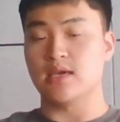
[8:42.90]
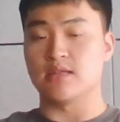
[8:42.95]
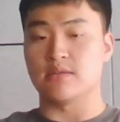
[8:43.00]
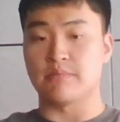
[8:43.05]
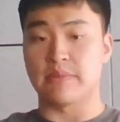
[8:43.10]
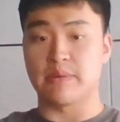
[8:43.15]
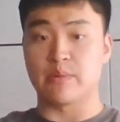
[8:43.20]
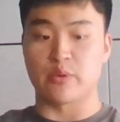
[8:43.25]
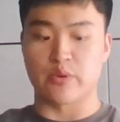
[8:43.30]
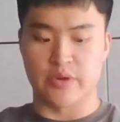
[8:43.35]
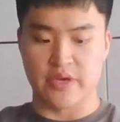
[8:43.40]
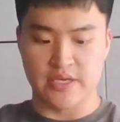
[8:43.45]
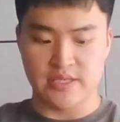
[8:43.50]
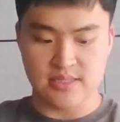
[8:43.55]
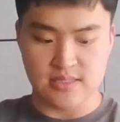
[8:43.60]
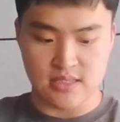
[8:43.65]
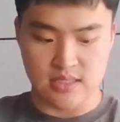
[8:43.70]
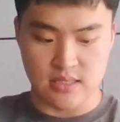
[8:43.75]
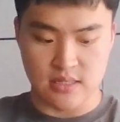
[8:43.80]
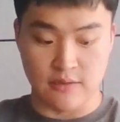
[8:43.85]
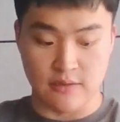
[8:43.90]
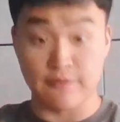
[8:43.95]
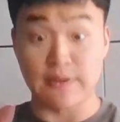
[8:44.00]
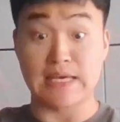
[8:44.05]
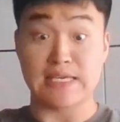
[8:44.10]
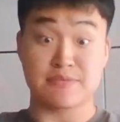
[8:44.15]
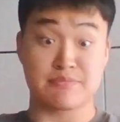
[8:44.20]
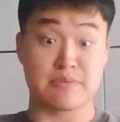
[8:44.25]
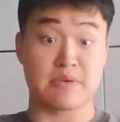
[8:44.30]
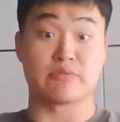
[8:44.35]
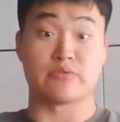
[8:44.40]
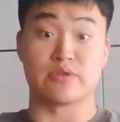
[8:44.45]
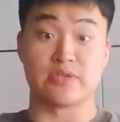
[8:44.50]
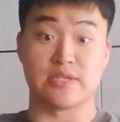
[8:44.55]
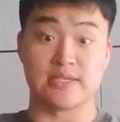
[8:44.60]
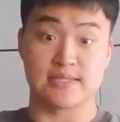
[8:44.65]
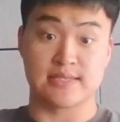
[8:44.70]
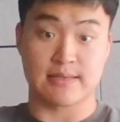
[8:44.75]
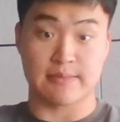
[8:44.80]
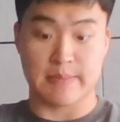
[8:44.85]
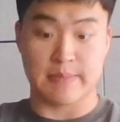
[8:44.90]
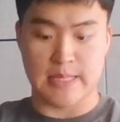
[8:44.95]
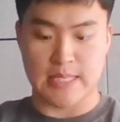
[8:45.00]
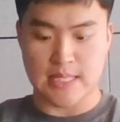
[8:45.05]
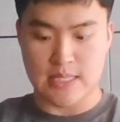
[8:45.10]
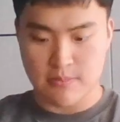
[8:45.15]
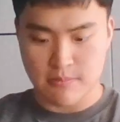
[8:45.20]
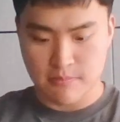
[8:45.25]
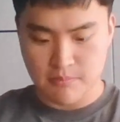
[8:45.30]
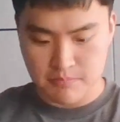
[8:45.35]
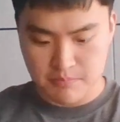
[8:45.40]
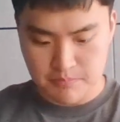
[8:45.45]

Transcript: in the memories, in the flash memories, I mean.